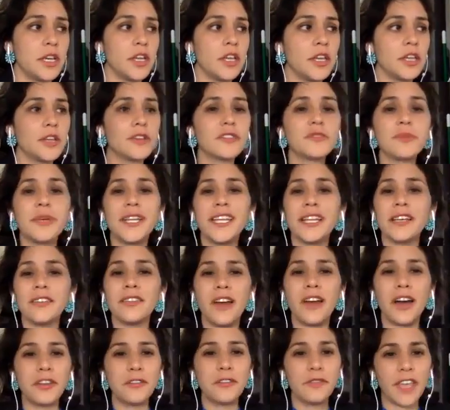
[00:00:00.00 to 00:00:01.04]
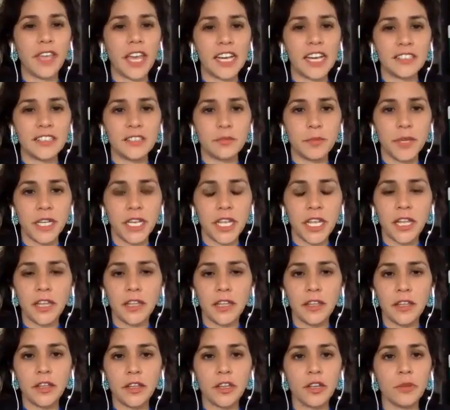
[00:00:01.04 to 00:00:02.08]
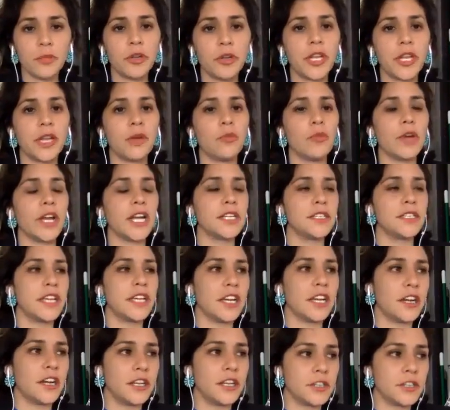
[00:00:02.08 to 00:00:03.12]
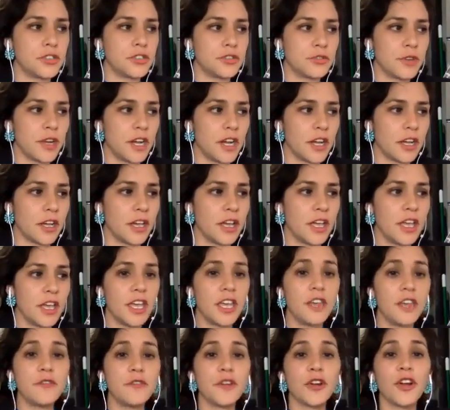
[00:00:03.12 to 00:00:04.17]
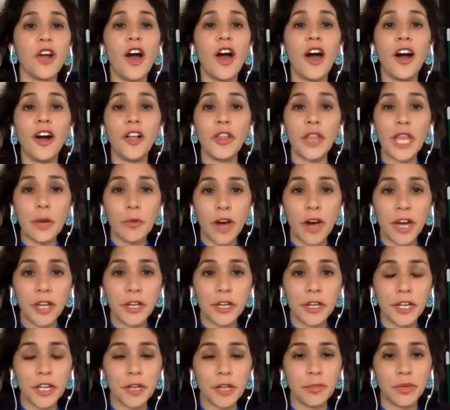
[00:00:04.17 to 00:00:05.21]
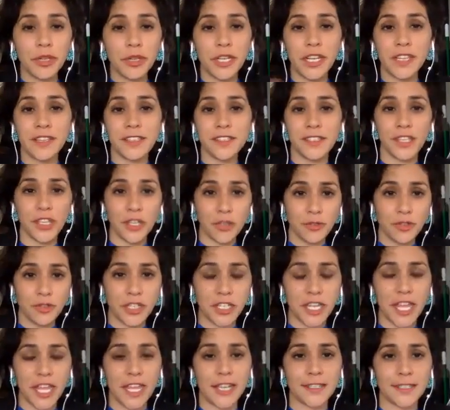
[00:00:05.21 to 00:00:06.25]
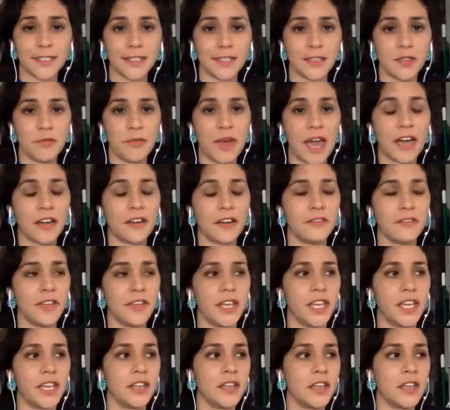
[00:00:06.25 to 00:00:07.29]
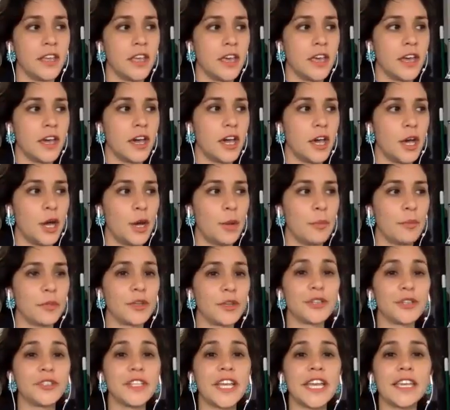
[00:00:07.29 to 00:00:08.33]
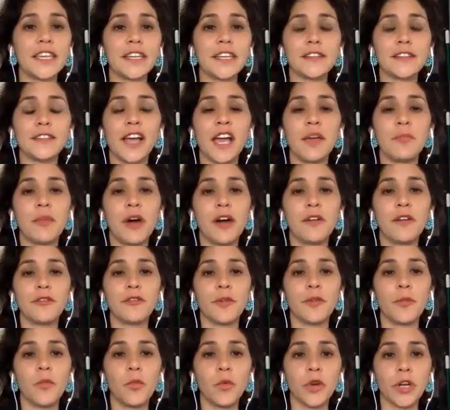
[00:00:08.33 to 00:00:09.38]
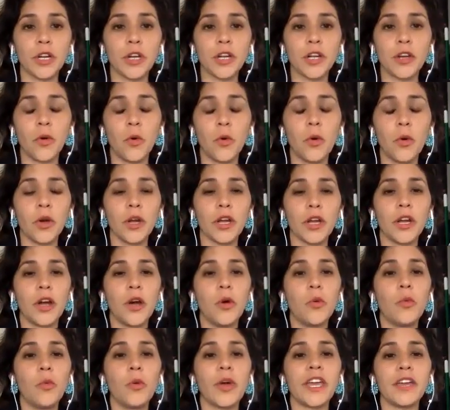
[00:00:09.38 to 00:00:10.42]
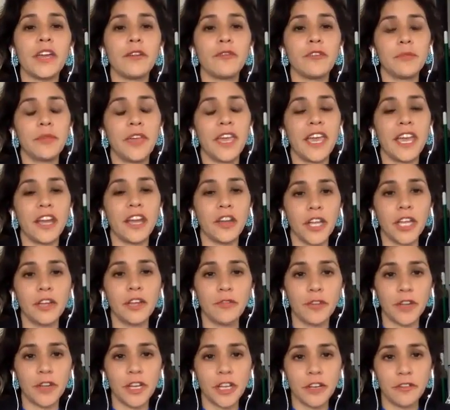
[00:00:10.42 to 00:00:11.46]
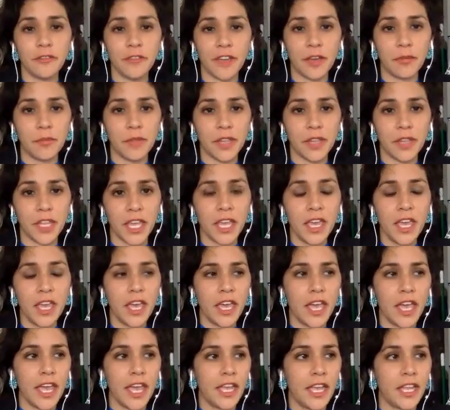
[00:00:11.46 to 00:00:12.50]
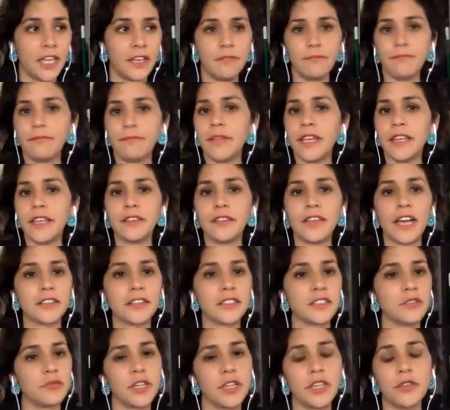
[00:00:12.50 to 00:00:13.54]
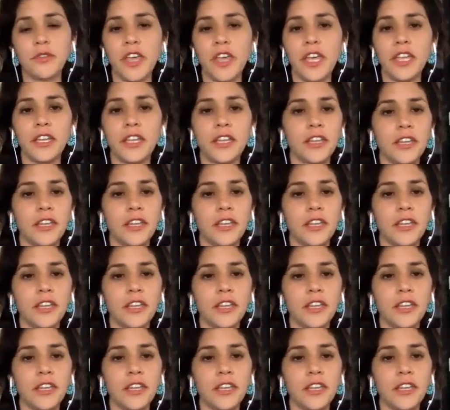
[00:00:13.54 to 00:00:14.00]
you're spending a lot of gas money. You're putting wear and tear on your truck. If you're hauling water, you're putting these huge tanks in the back of it. You're taking time off from work or away from caring for your family. And exactly what you said, it